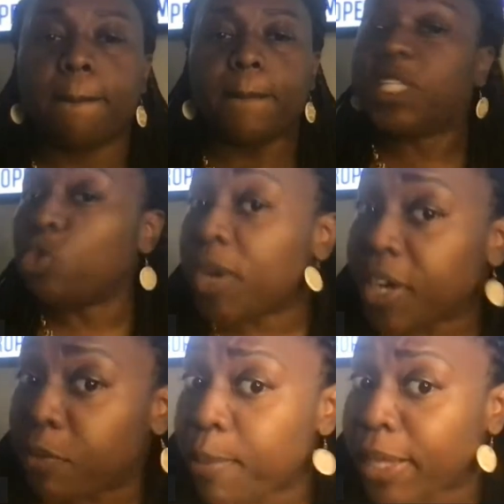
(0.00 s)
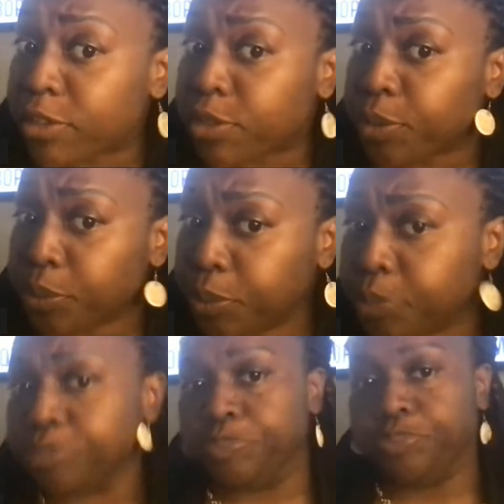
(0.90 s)
But the daughter never went back to
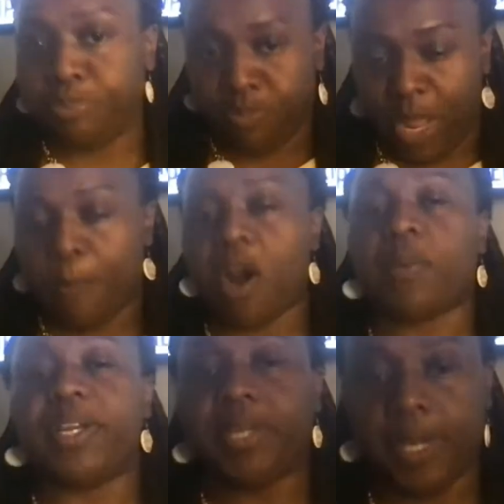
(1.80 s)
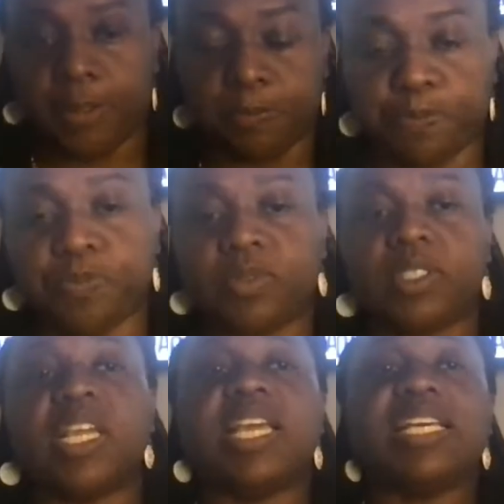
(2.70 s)
school. That part right there.
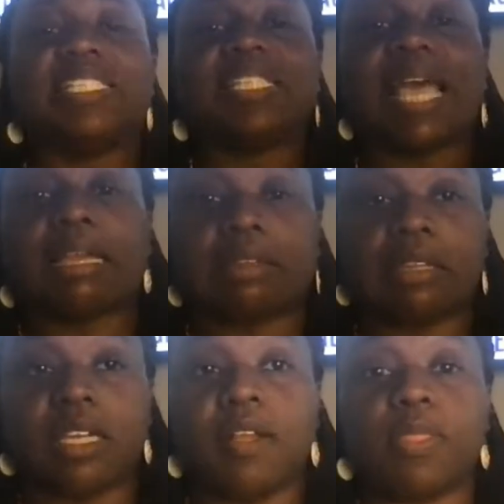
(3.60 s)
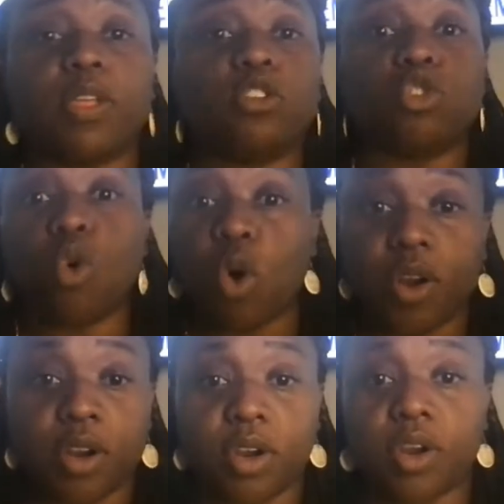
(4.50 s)
Secondly, the
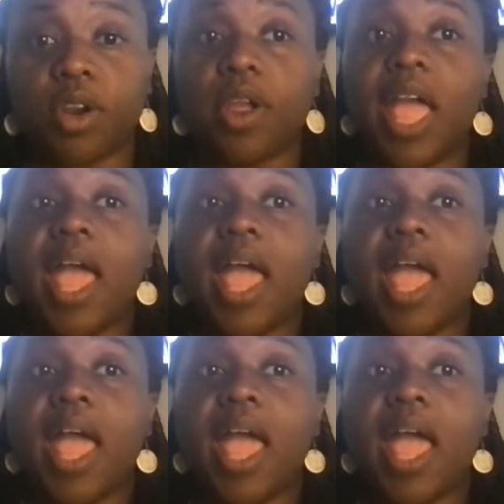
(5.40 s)
daughter